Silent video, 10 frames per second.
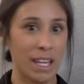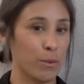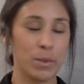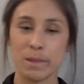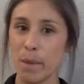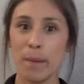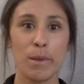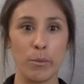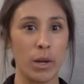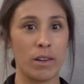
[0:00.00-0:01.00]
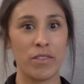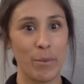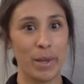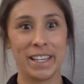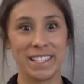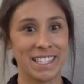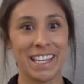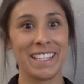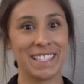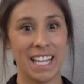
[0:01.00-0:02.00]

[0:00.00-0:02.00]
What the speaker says: It was maybe one of the biggest things,